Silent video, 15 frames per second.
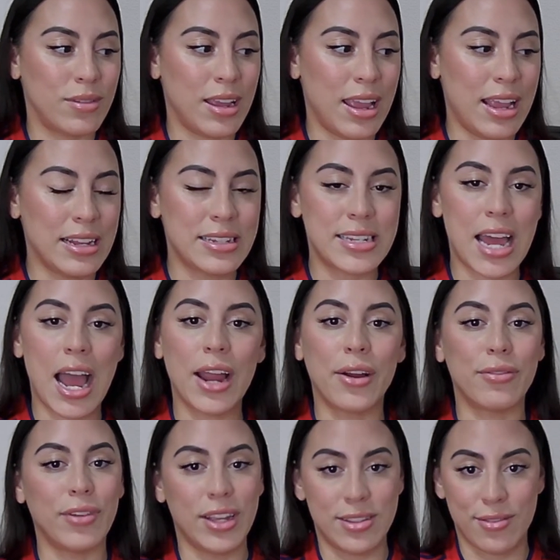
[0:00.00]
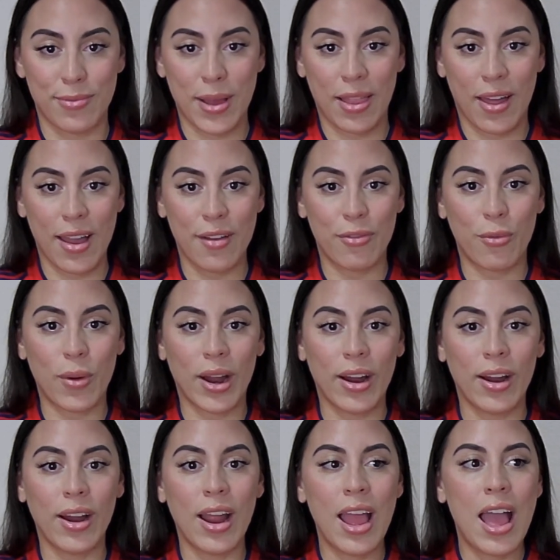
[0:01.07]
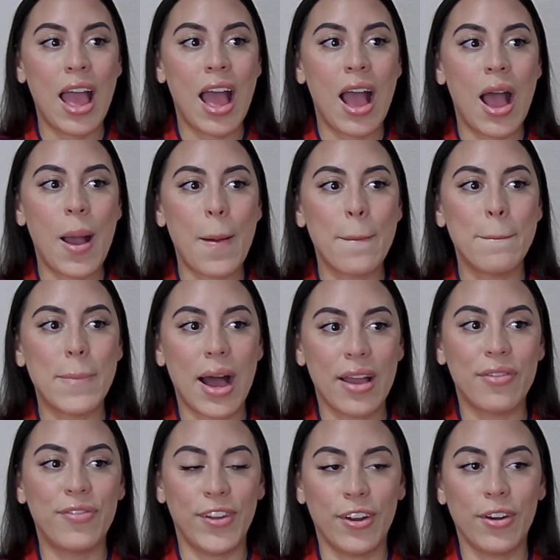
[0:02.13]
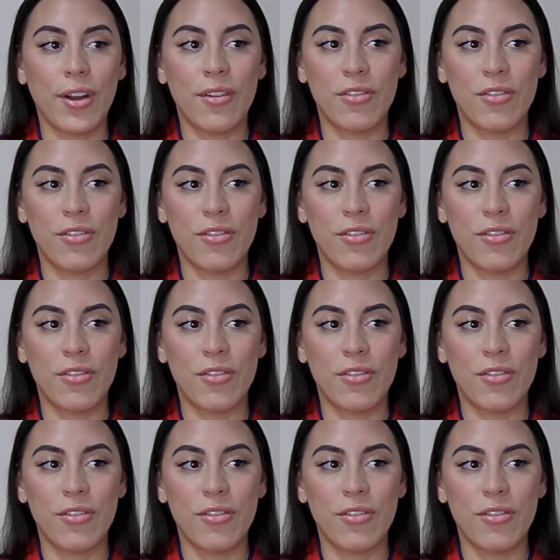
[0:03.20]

entire phase of my life where my fear of